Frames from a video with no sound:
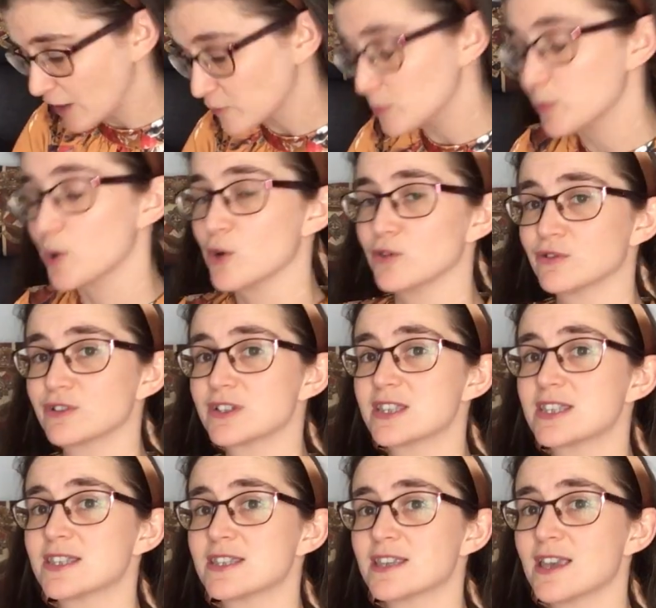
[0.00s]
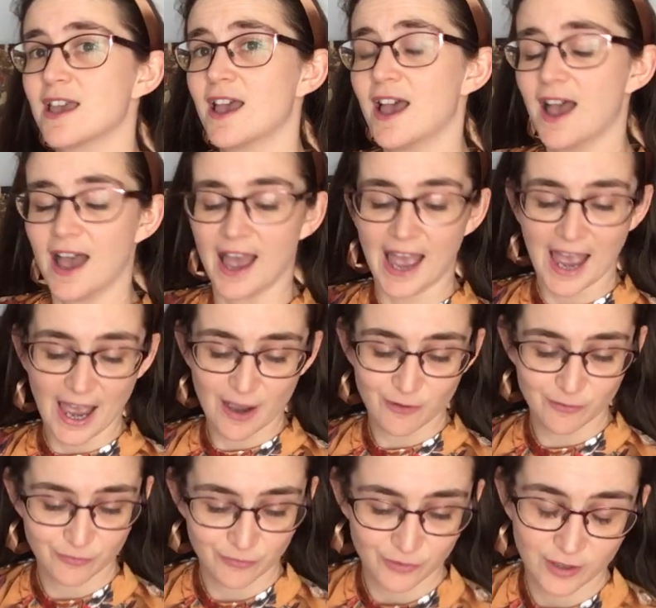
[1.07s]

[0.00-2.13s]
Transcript: have a box, I have